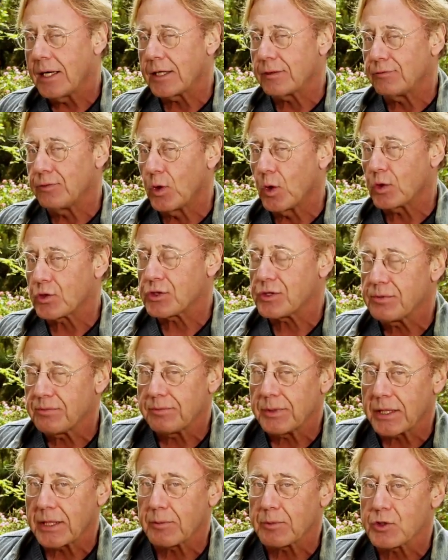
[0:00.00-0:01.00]
Hi folks,
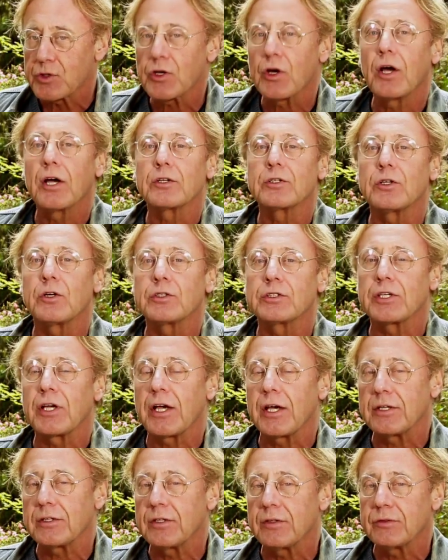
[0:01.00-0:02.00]
my name is John
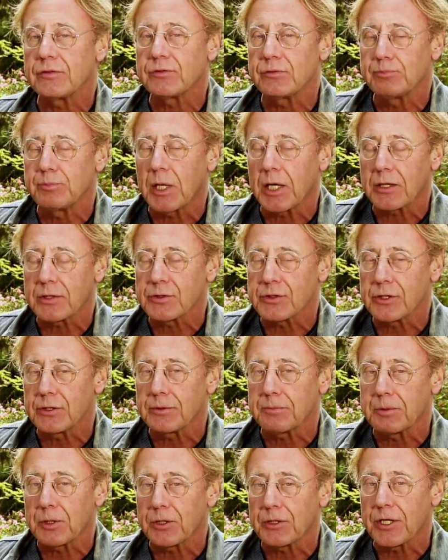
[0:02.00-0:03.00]
Guertin of Barns
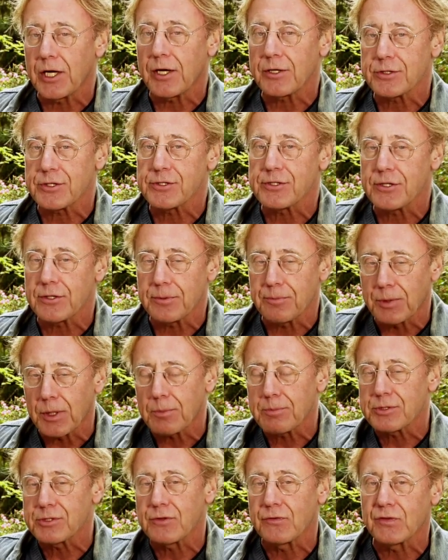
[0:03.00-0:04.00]
Into Birdhouses, and the
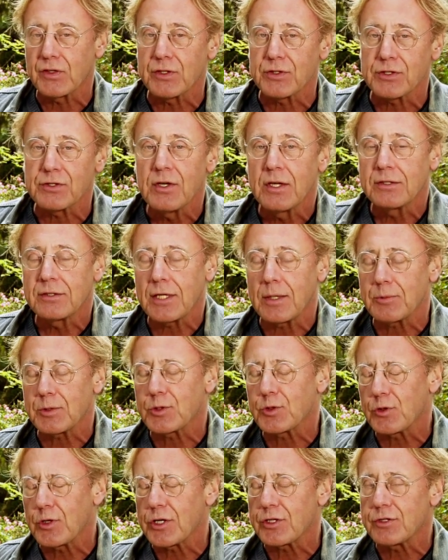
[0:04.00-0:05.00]
purpose of this
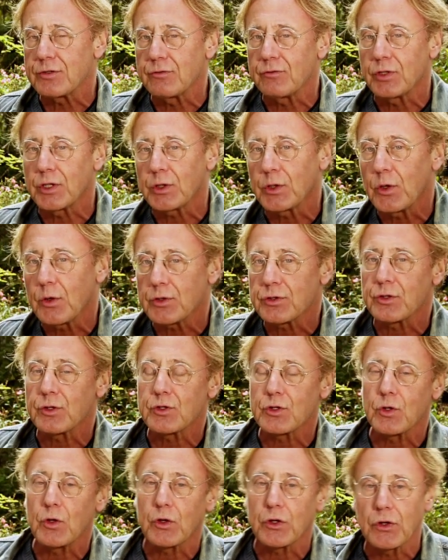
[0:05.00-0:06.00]
demonstration video is to
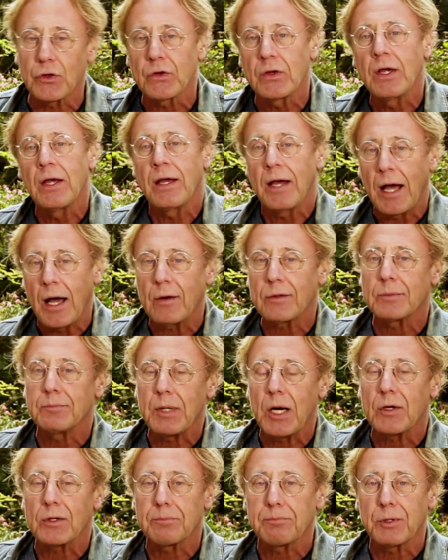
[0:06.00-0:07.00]
show you how to
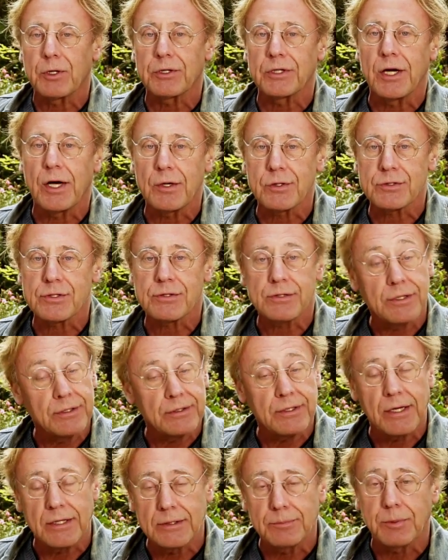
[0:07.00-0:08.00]
mount a birdhouse
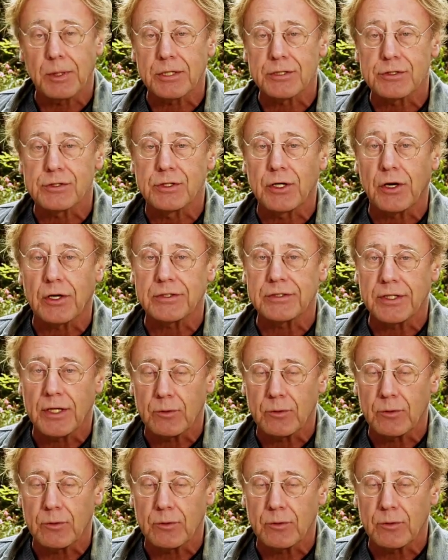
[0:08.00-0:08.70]
in anybody's garden.